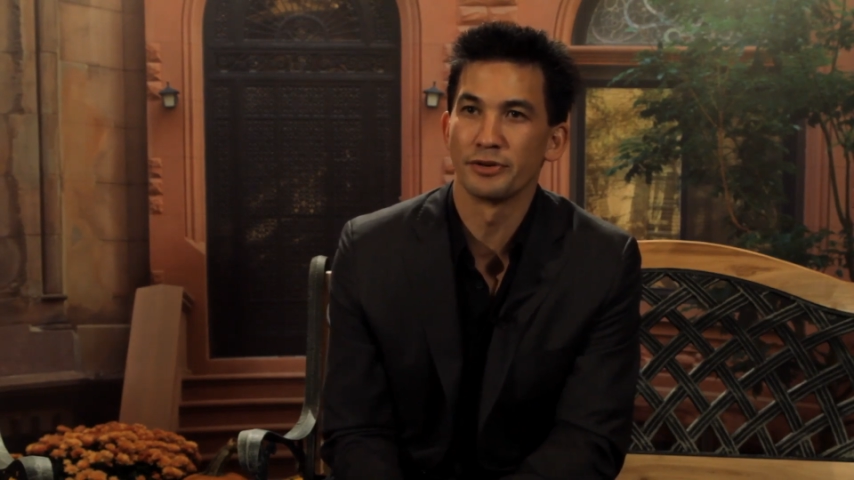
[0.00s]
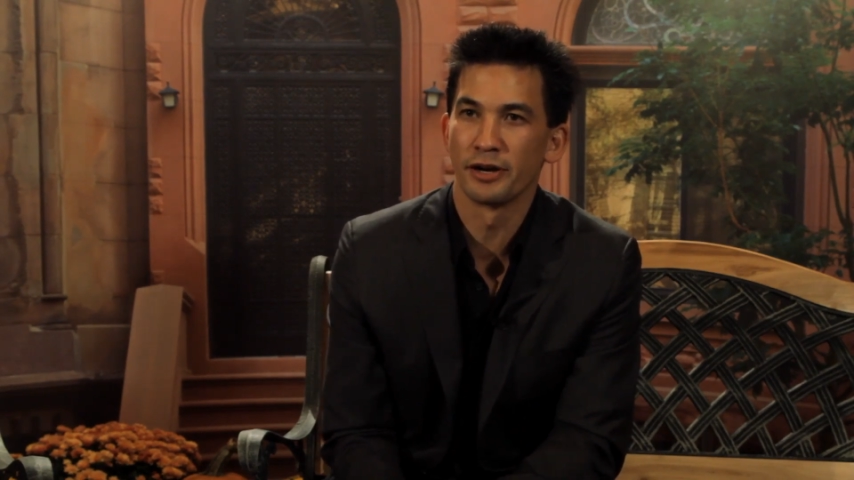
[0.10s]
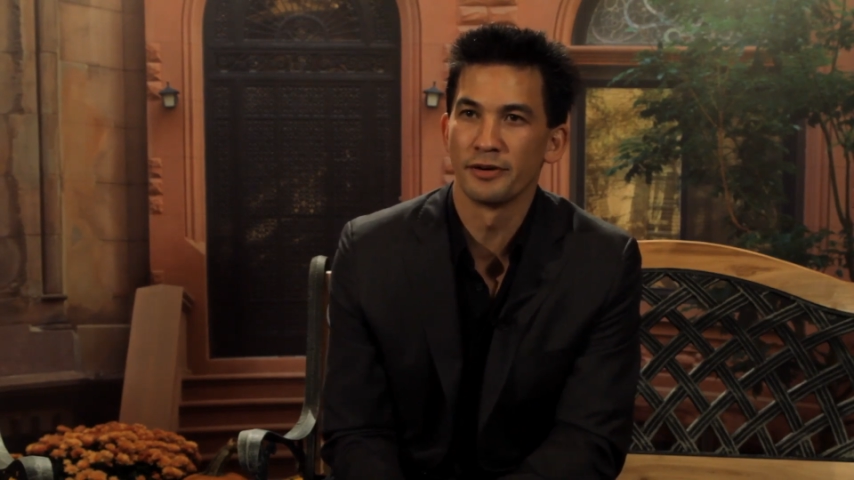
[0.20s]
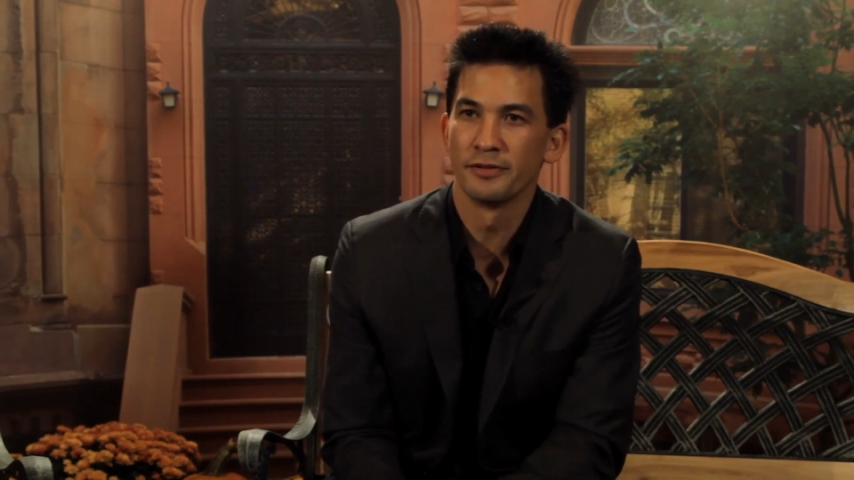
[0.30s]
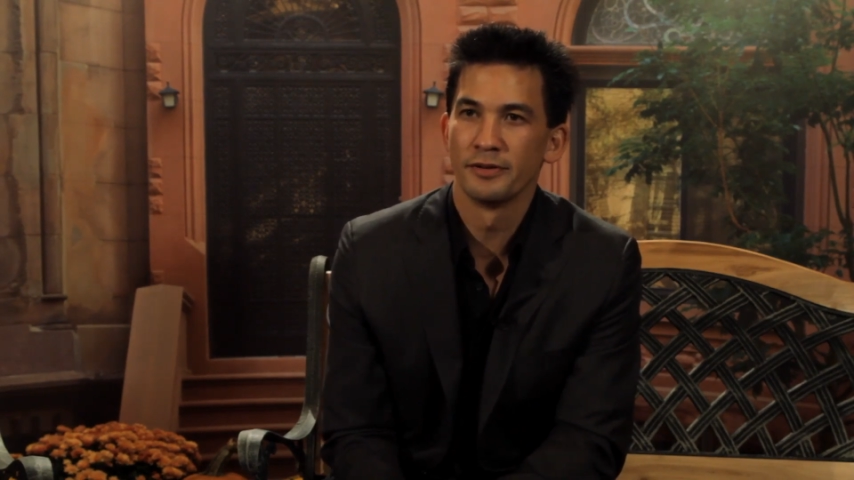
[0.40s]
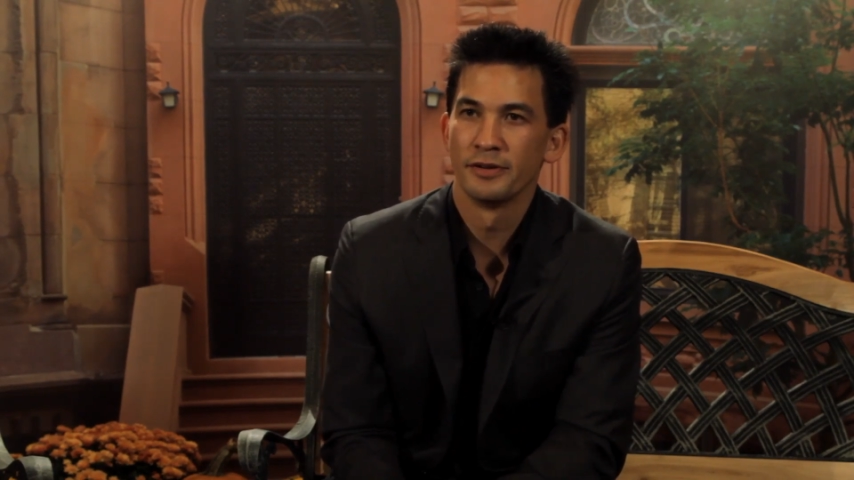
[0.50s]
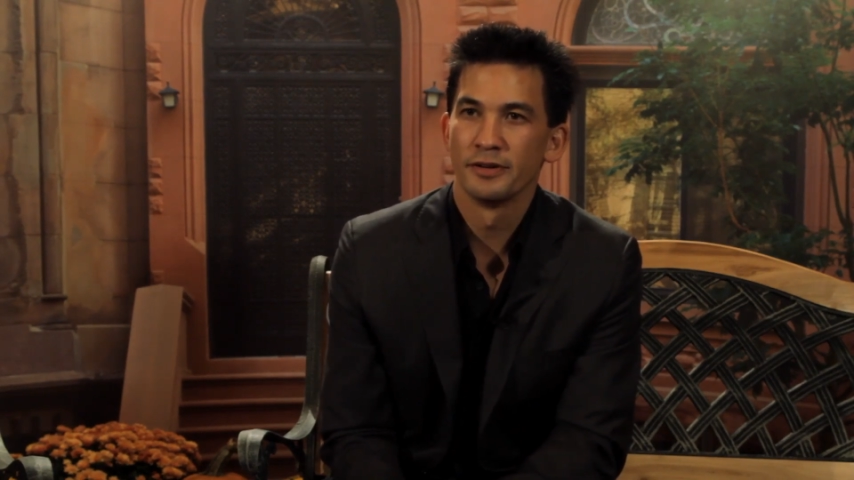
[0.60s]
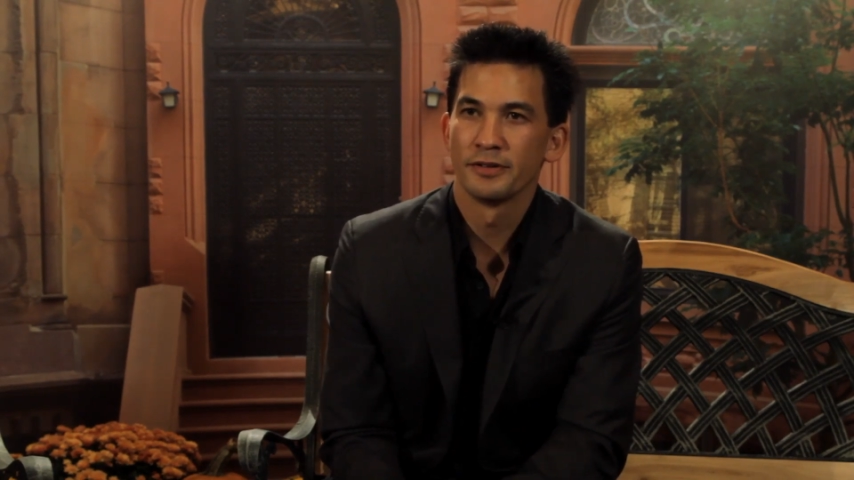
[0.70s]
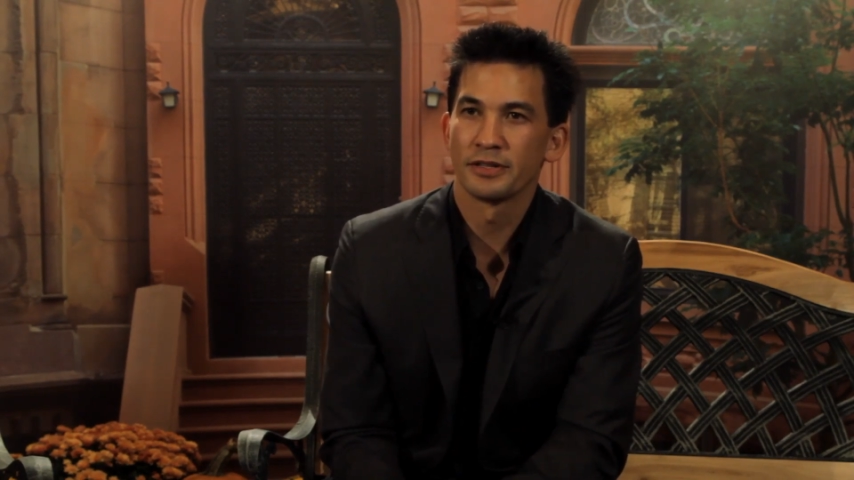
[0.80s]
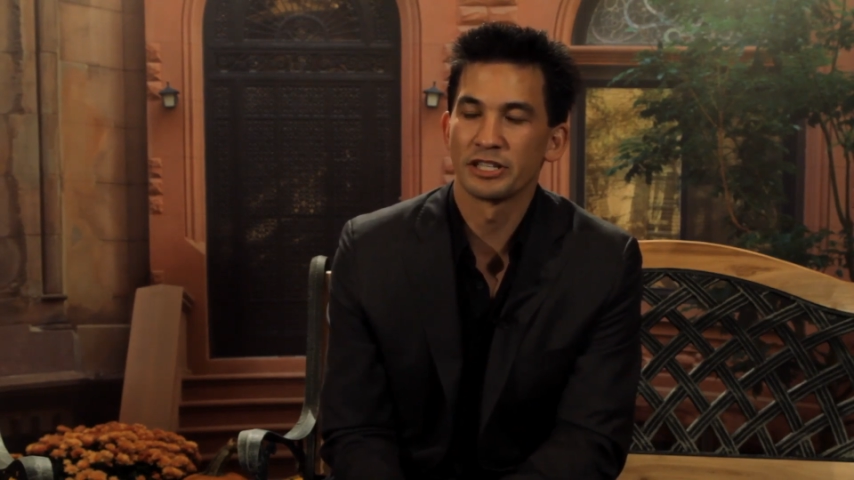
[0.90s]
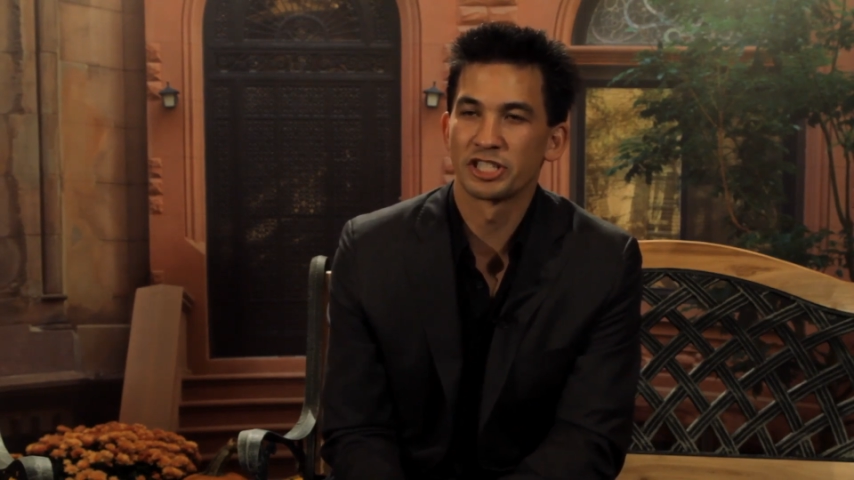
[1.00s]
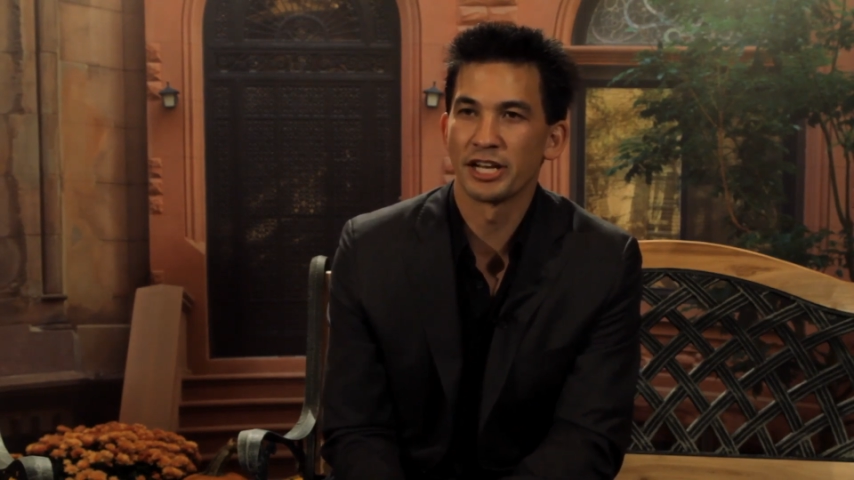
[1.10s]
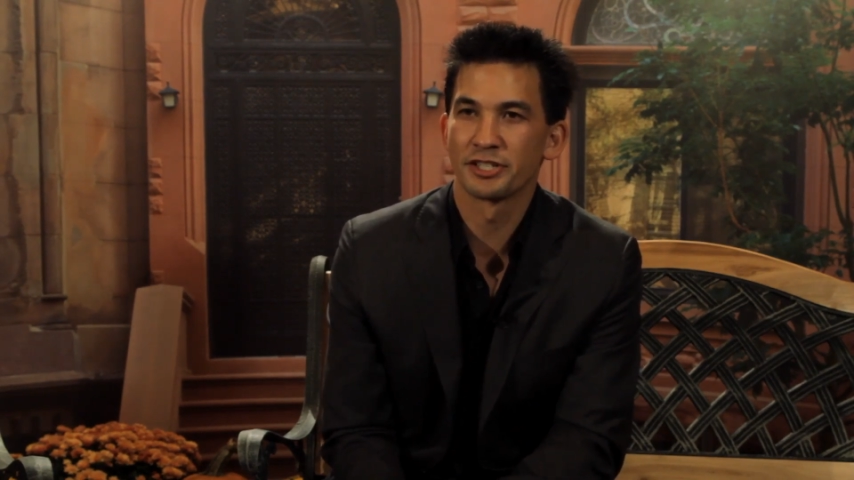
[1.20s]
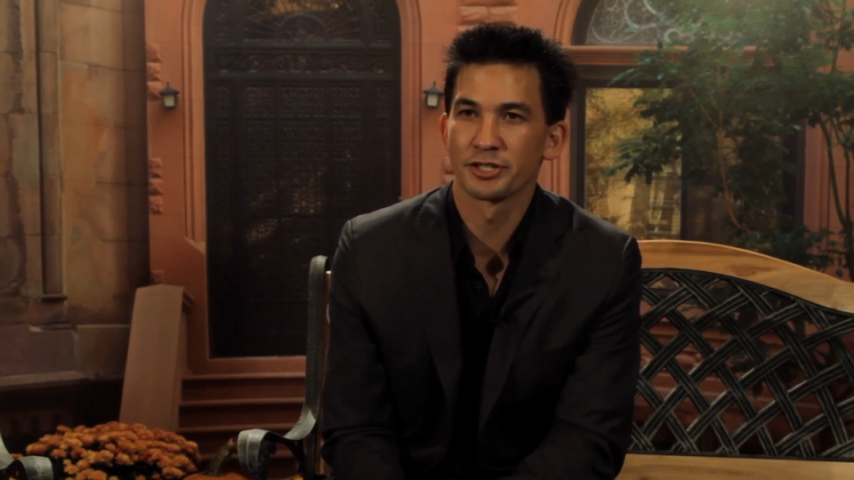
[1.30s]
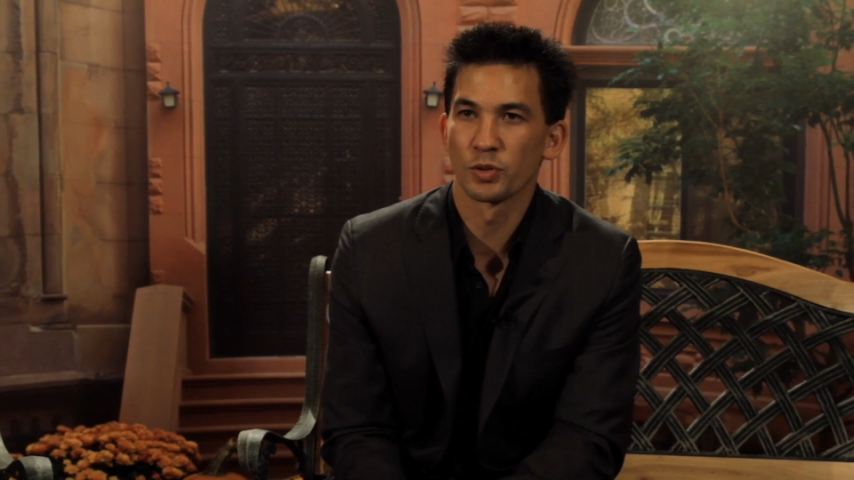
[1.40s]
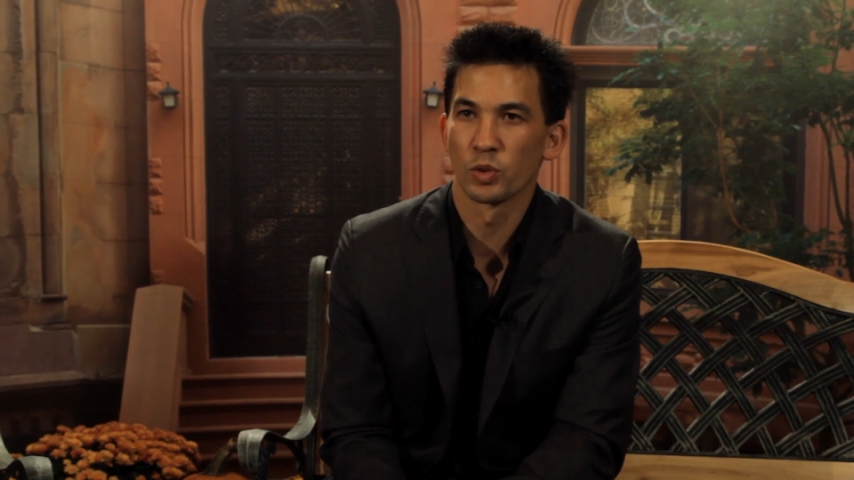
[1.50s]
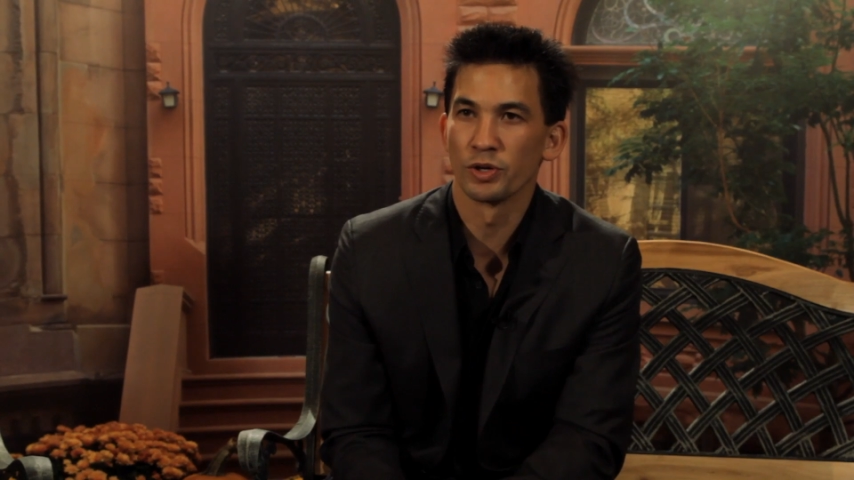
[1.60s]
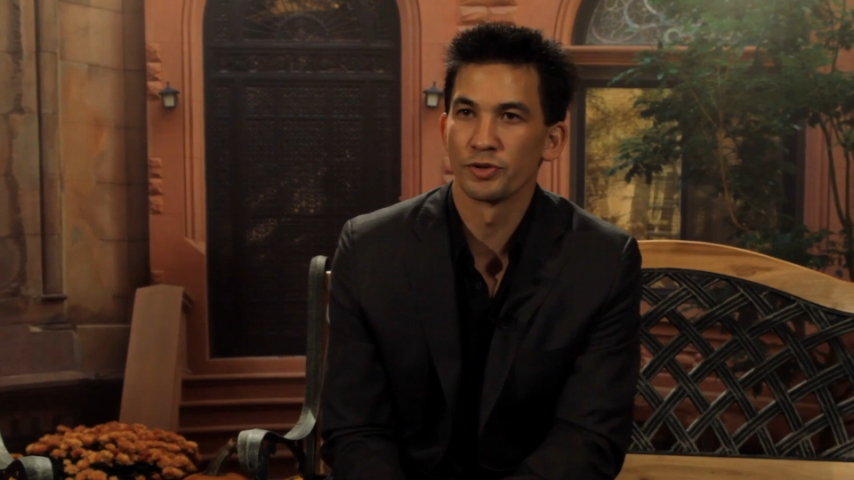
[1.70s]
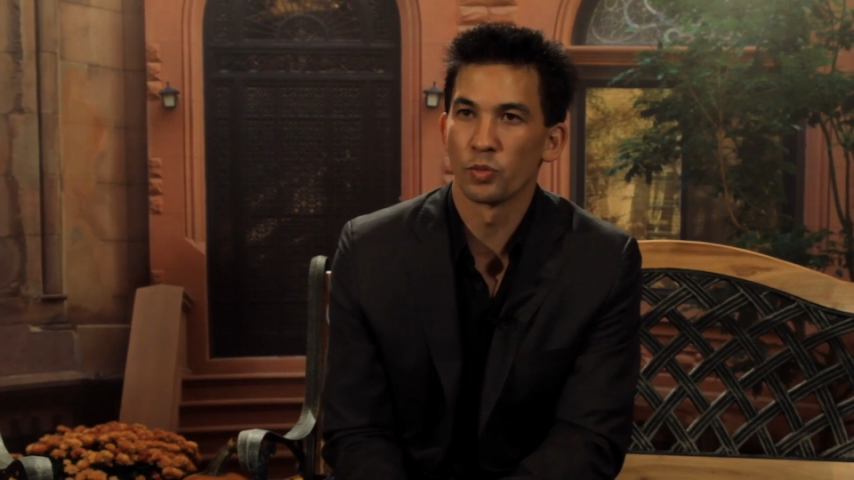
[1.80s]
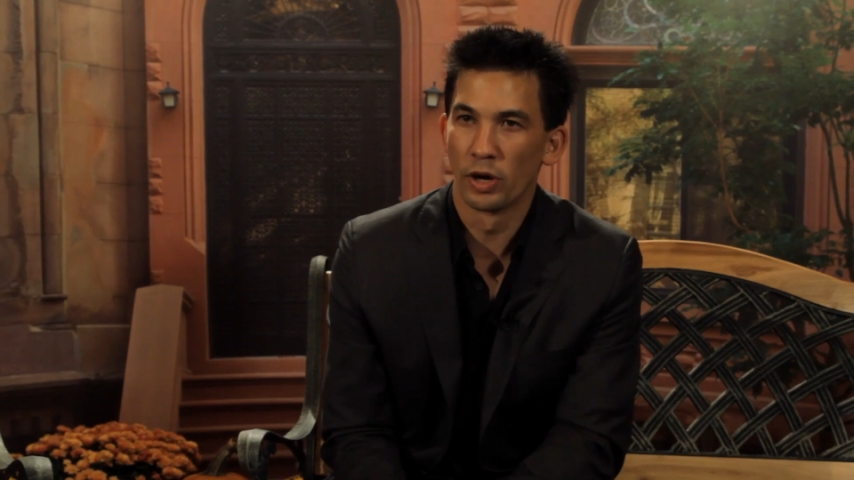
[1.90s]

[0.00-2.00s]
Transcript: know that changes the world.